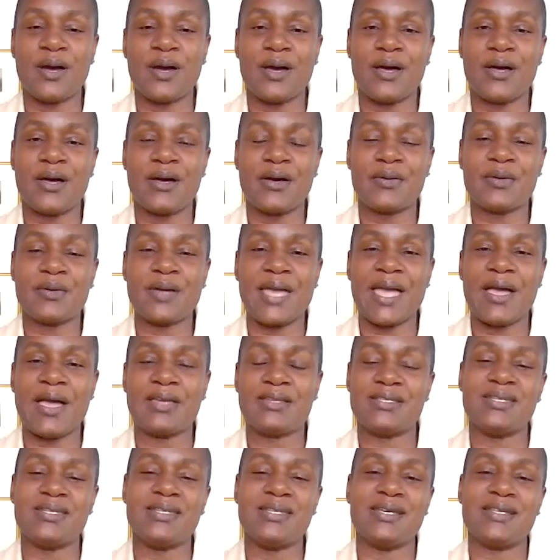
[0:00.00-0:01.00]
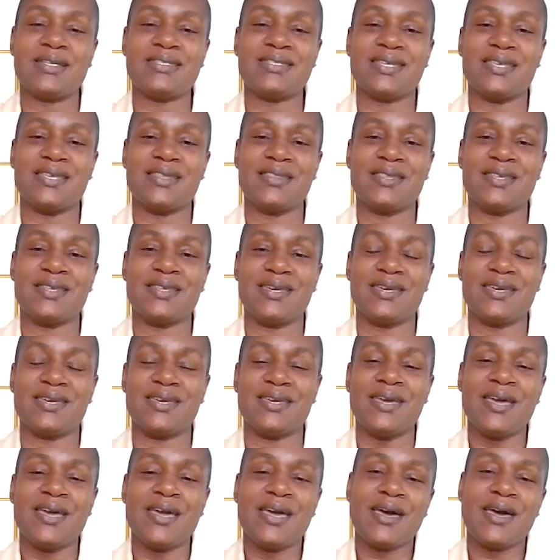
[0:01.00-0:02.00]
uh, candidates in
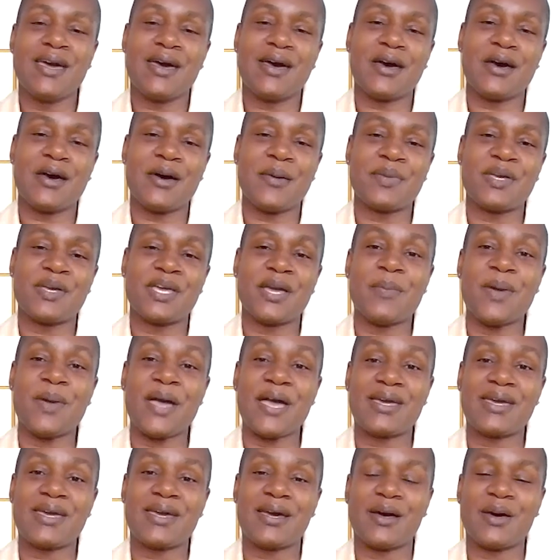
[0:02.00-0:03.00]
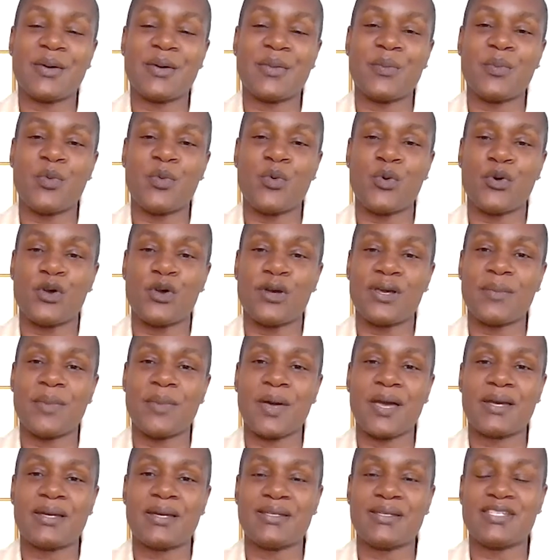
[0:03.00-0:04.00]
the um, Quebec uh, border,
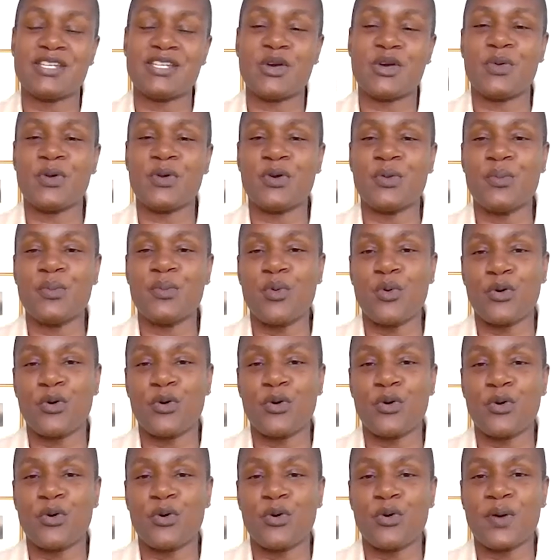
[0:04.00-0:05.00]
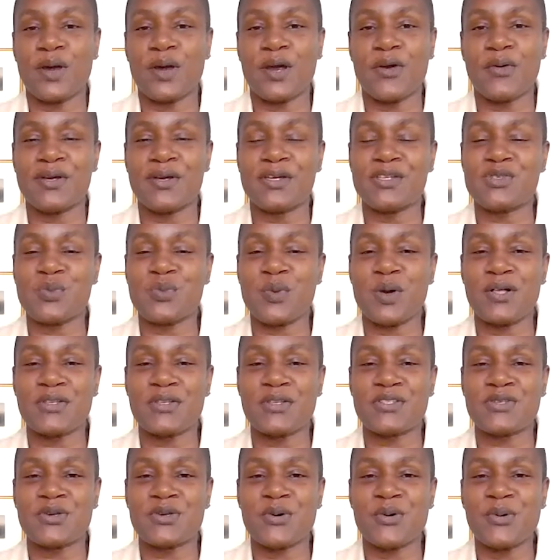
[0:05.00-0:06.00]
Quebec Ontario border area as
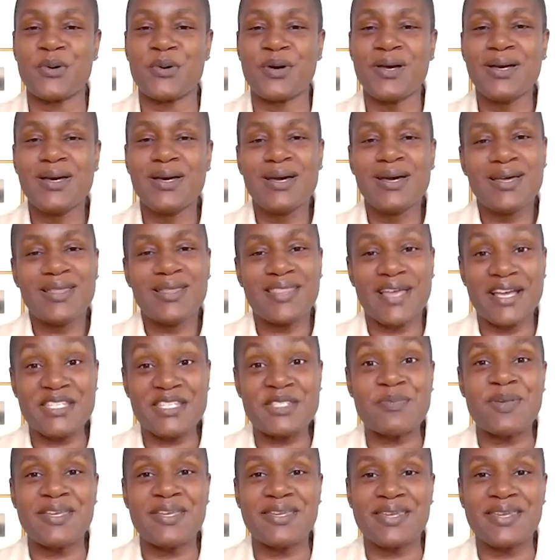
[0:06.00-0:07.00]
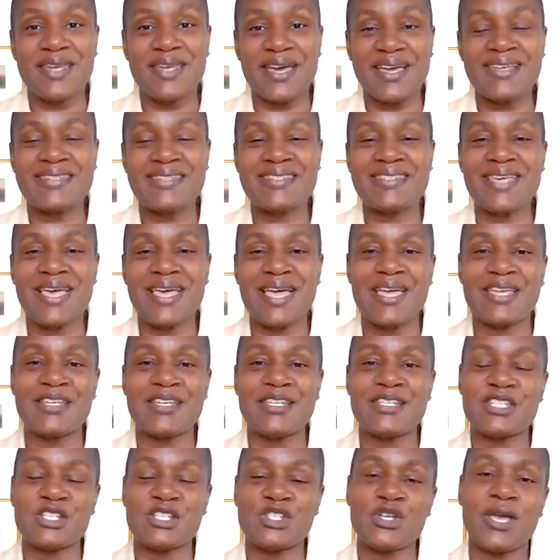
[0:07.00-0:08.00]
well. So that's been nice. And
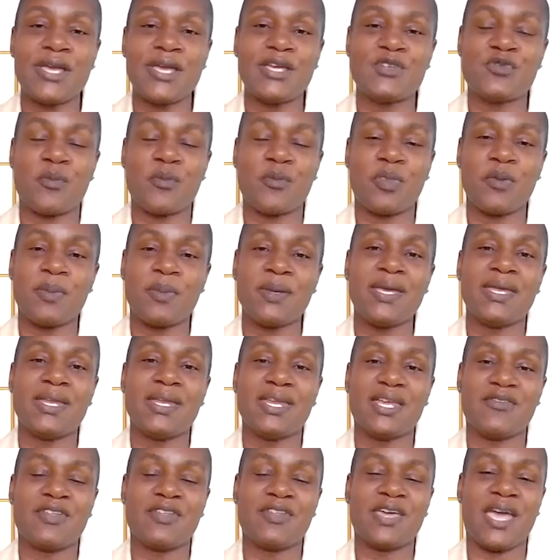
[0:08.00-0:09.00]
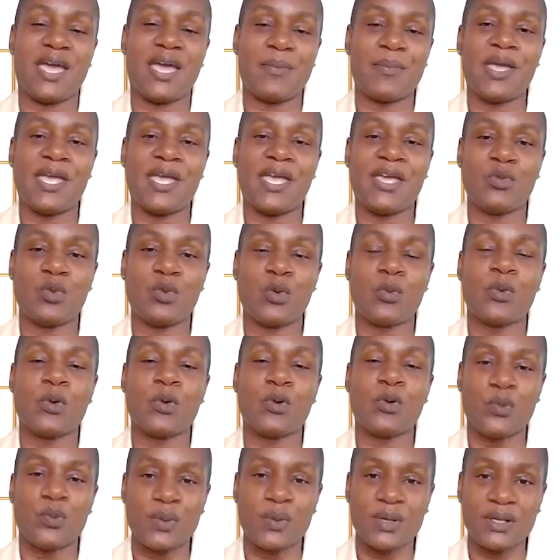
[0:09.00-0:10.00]
it's a change from the beginning of the campaign where we
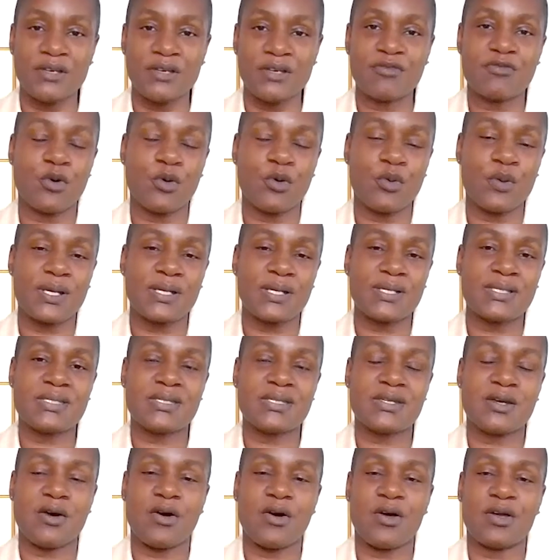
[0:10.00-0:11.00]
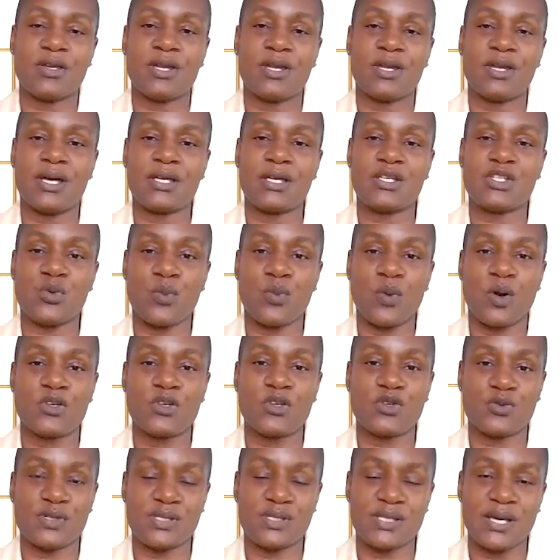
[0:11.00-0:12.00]
were really focused on uh,
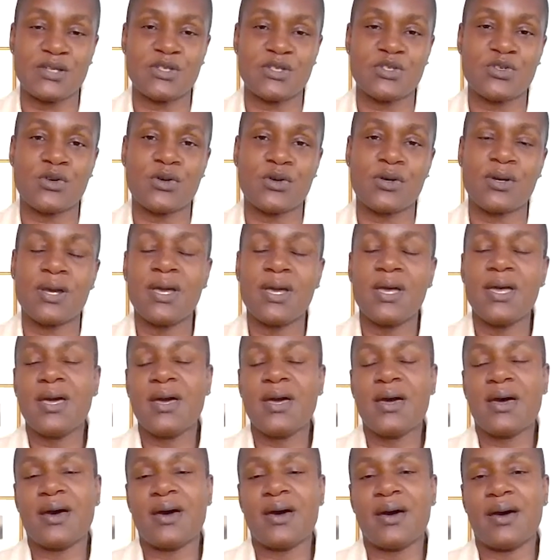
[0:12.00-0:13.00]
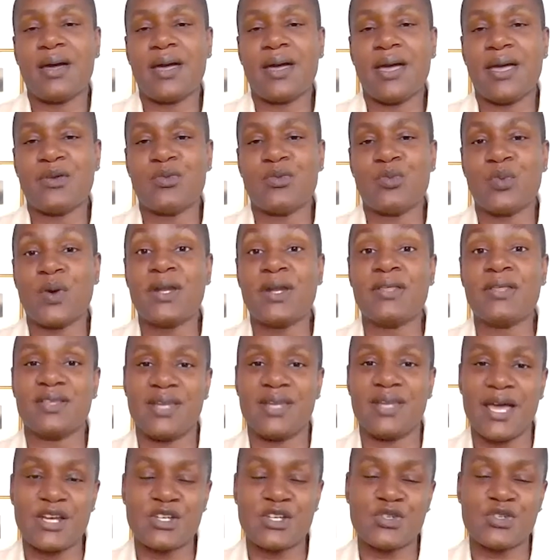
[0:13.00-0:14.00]
Toronto Centre uh, and running
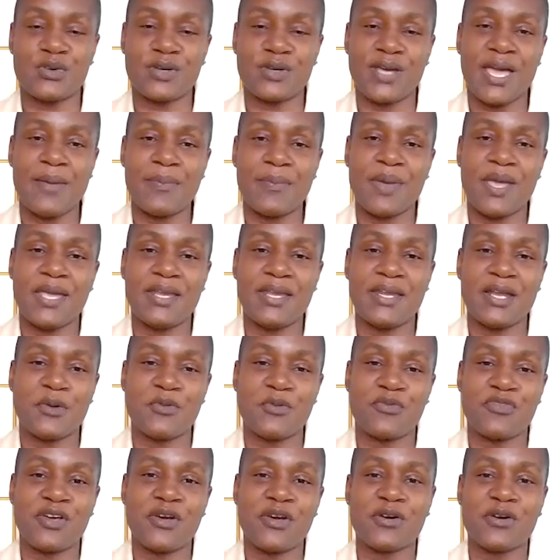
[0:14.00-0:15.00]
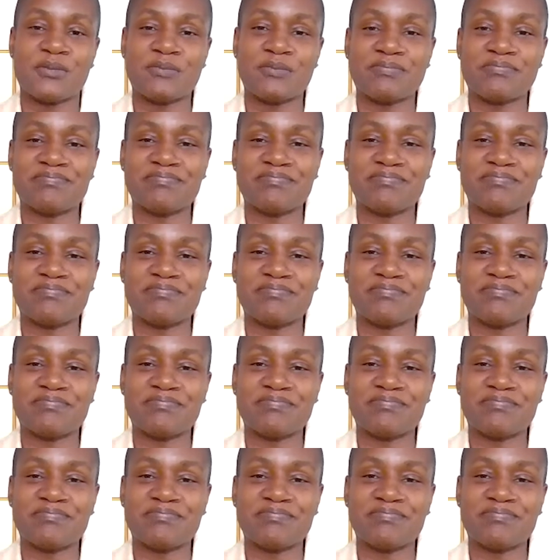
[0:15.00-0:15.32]
the national campaign out there.